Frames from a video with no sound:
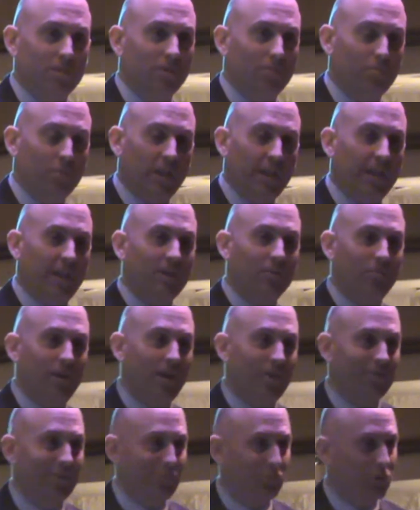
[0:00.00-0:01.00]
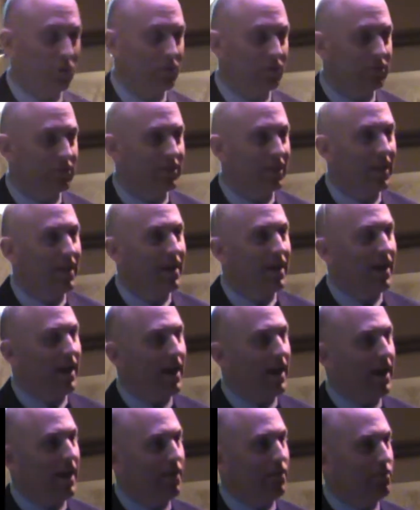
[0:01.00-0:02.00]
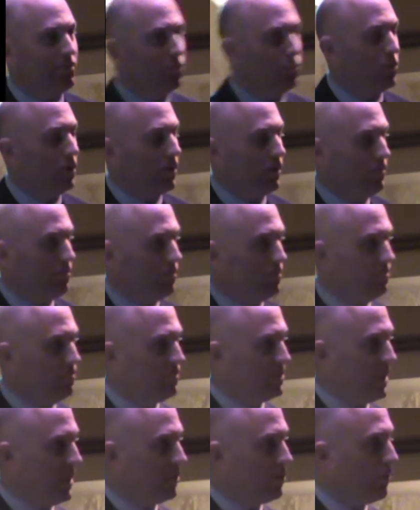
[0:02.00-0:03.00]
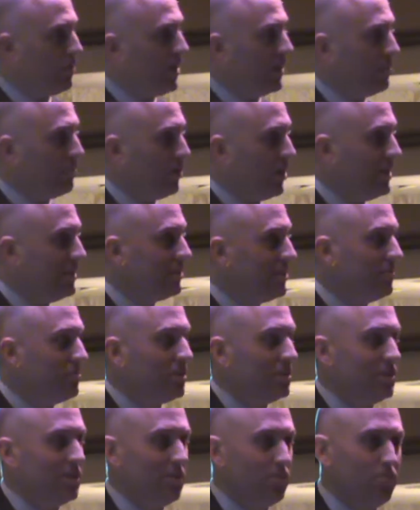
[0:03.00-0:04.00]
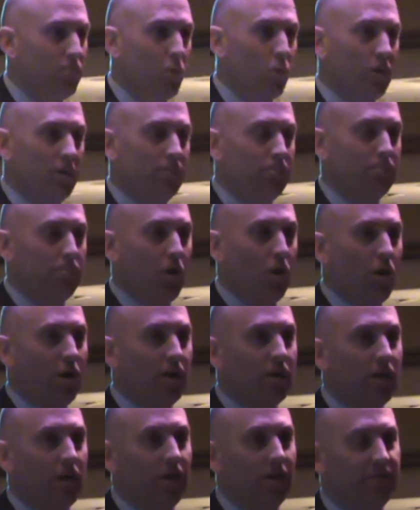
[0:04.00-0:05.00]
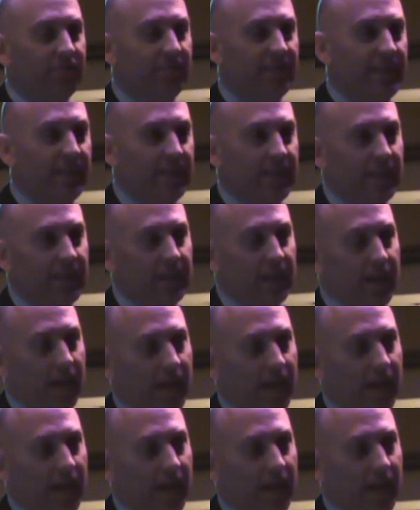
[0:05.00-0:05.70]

that are played around the world. Saint-Gobain Abrasives is an important part of the